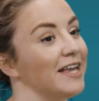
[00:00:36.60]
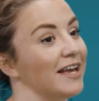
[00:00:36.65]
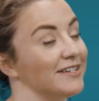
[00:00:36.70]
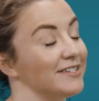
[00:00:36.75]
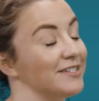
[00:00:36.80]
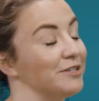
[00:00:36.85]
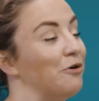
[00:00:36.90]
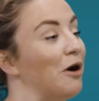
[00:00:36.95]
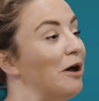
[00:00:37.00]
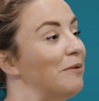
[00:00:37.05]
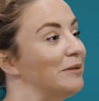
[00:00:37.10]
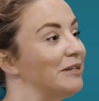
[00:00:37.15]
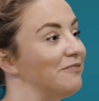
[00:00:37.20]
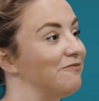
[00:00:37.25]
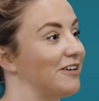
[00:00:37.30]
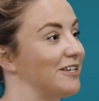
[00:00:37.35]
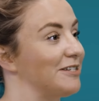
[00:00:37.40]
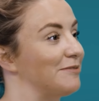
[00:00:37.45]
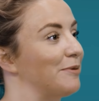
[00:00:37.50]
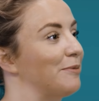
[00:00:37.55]
Yes, so I'm an
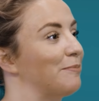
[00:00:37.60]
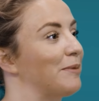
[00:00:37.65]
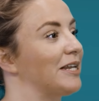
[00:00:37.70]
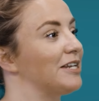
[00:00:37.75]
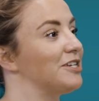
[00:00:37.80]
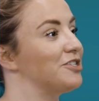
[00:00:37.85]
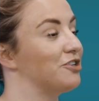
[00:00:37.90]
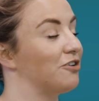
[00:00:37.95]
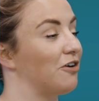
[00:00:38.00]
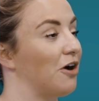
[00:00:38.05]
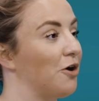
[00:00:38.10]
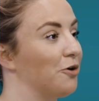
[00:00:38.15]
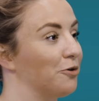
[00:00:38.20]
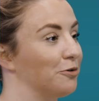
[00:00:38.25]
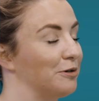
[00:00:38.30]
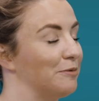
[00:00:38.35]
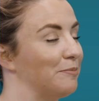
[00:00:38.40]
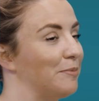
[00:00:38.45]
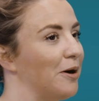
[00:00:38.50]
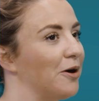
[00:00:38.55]
investment manager at
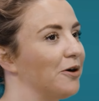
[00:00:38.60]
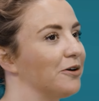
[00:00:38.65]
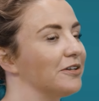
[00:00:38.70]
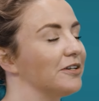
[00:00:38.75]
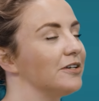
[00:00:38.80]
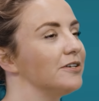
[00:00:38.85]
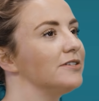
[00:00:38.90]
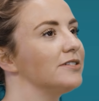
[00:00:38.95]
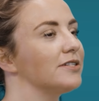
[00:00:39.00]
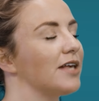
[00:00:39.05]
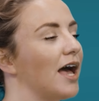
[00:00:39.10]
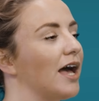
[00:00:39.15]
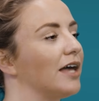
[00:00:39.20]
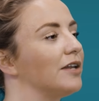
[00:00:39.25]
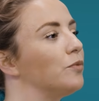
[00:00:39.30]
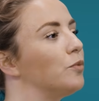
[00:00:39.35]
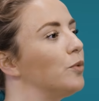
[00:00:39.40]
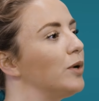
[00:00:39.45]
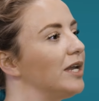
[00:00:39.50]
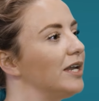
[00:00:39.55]
Holden Partners,
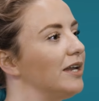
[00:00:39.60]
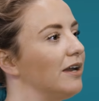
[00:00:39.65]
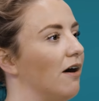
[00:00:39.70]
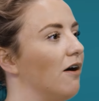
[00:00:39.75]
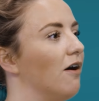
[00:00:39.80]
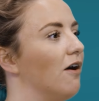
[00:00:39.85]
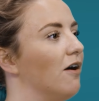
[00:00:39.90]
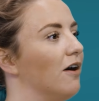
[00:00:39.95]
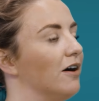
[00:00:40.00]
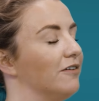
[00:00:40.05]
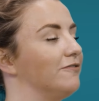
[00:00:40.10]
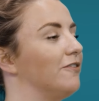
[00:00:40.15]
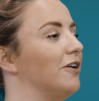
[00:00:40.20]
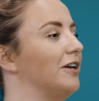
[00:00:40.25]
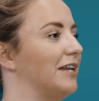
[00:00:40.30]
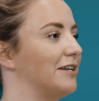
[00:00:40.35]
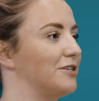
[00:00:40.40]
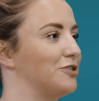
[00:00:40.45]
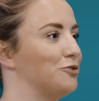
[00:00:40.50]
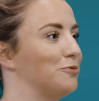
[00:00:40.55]
and we are a
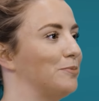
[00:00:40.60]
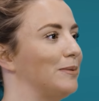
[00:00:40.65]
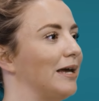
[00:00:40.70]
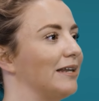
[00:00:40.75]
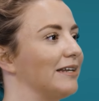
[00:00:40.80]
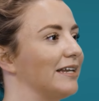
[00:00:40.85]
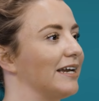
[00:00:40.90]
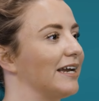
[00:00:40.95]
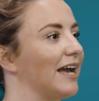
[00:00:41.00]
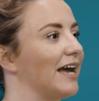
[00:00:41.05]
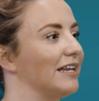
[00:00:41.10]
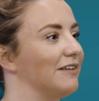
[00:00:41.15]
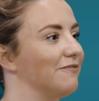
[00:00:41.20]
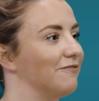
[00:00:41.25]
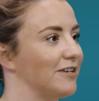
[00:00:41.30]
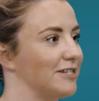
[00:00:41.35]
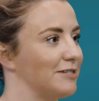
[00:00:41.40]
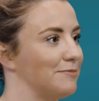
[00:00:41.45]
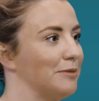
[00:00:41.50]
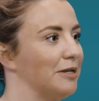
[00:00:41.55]
financial planning and
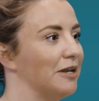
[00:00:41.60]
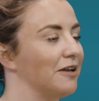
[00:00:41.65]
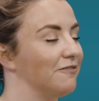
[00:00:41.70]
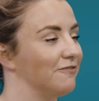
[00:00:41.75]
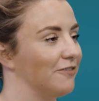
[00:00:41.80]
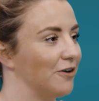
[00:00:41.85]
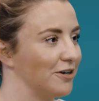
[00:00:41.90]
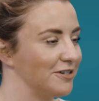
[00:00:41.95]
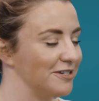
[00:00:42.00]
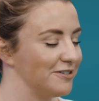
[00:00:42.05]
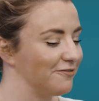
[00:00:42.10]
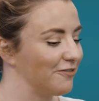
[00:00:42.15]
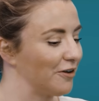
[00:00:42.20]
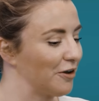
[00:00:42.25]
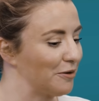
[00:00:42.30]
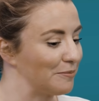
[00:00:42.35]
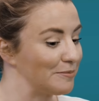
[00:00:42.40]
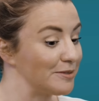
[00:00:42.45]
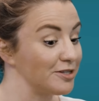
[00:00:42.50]
investment advice firm.